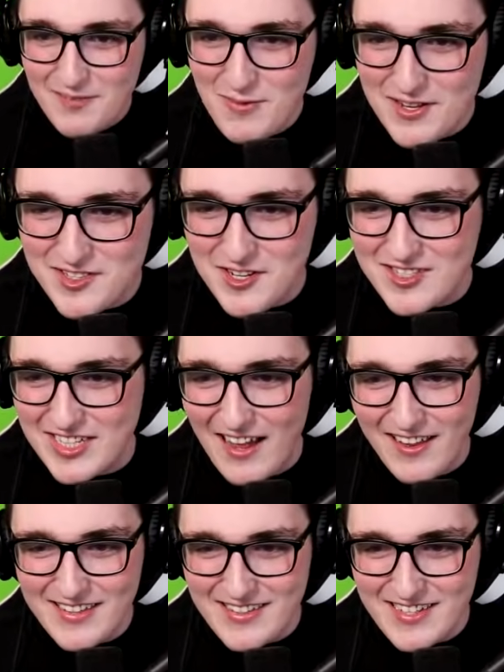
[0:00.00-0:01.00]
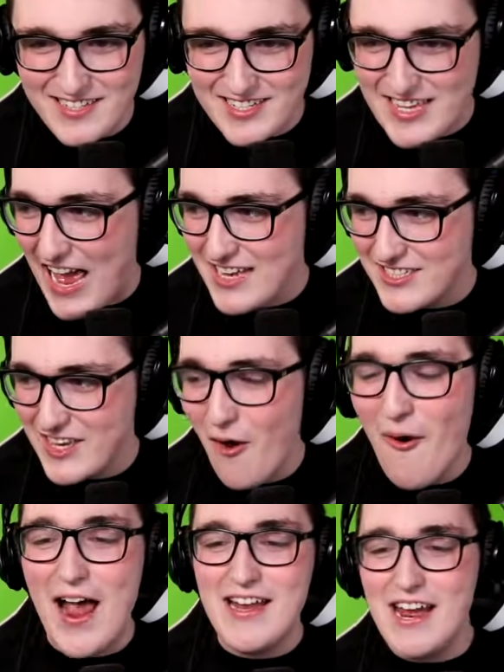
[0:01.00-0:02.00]
Mister Skeleton just has
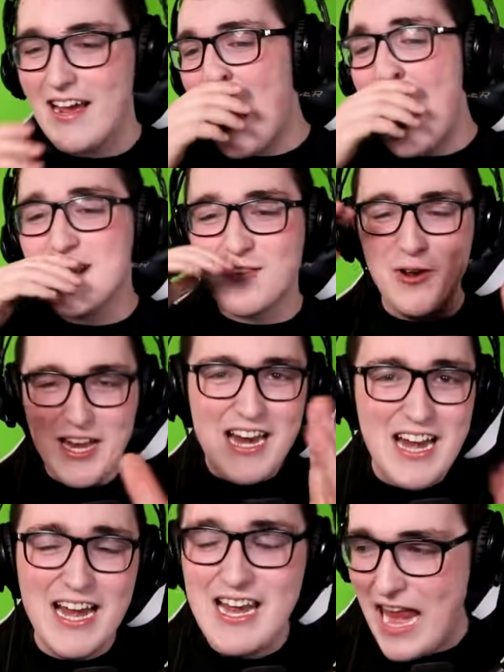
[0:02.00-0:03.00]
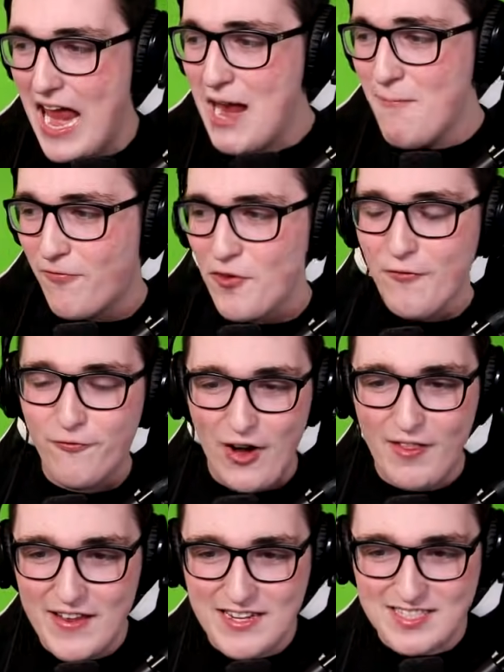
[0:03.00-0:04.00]
no idea. Guys, we need a name for the
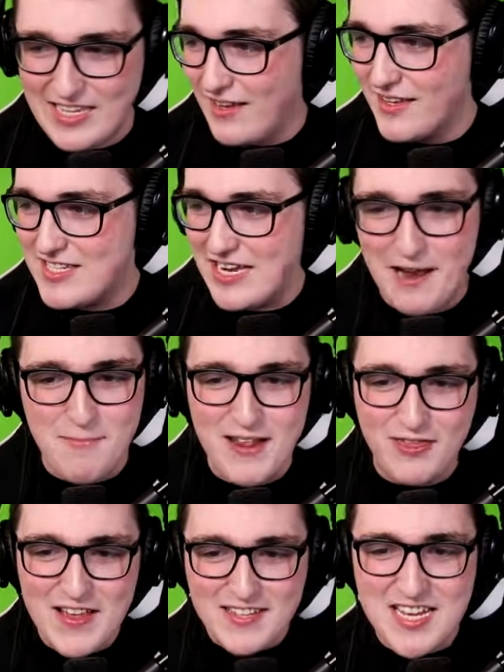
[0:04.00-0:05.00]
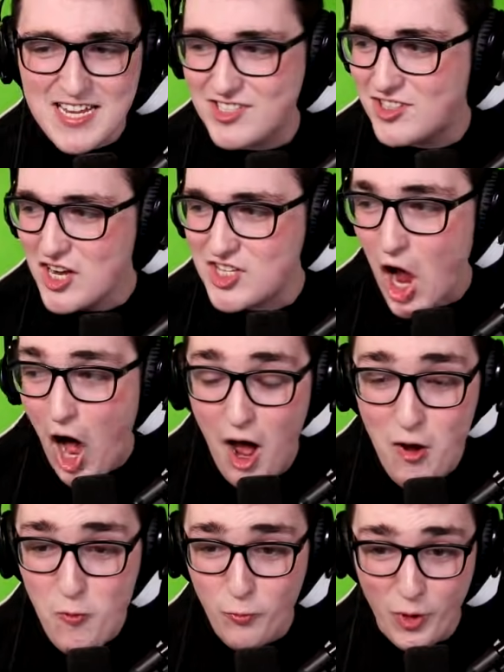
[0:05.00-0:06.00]
friendliest skeleton. I mean, this is just
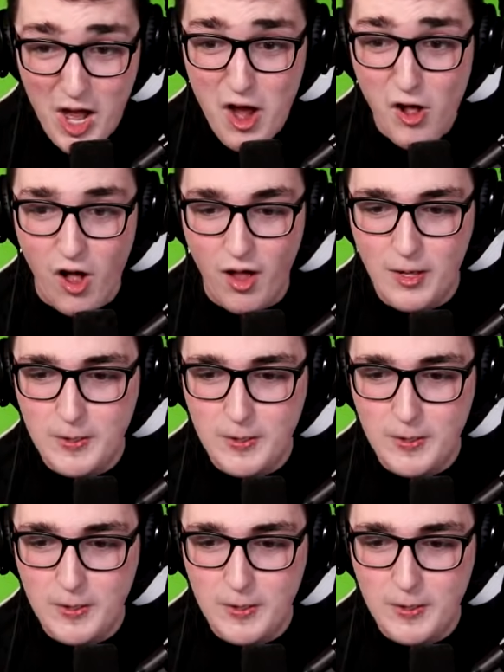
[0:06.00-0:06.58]
unreal.